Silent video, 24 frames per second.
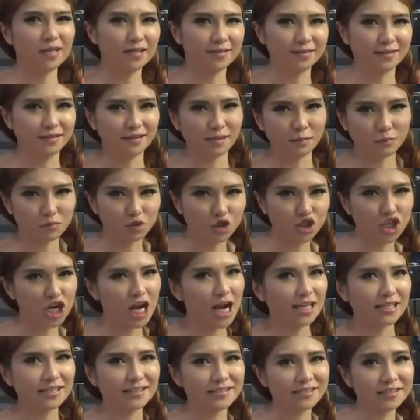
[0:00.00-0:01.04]
some
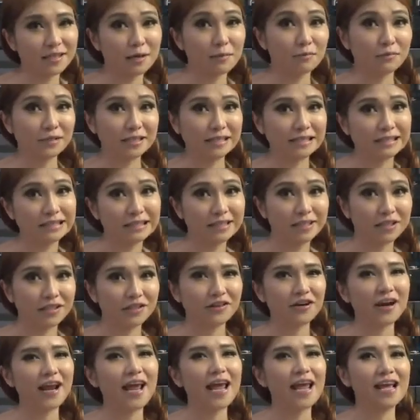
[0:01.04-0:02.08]
Chinese companies
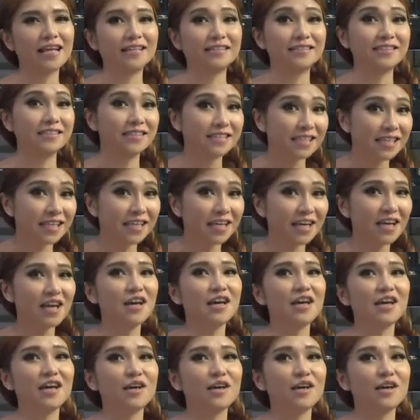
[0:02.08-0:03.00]
here and see